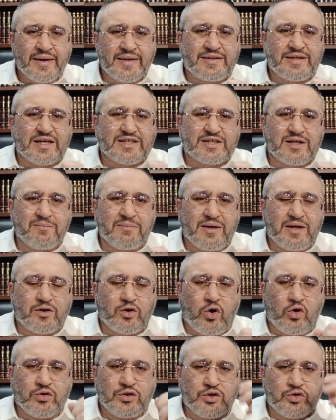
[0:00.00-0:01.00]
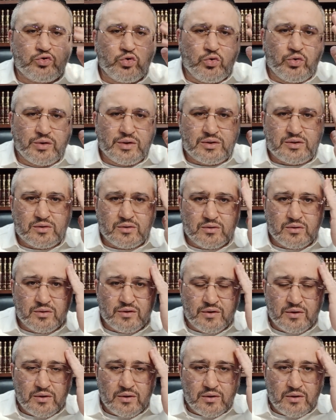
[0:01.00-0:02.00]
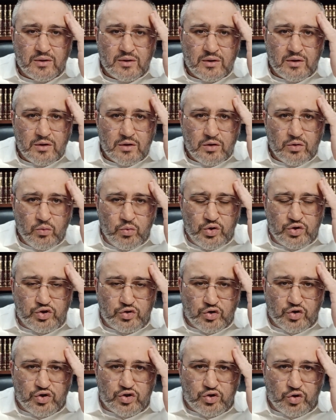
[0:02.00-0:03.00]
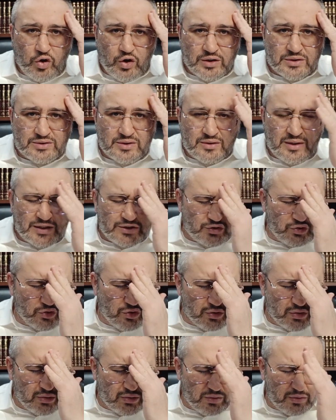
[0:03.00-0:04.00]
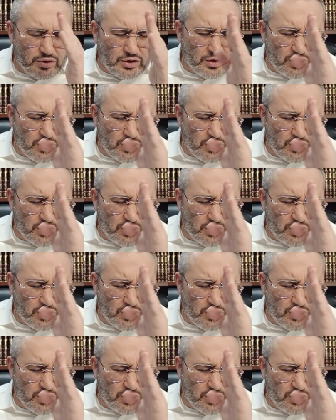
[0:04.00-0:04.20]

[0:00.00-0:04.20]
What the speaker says: It doesn't mean only do it with your thoughts that you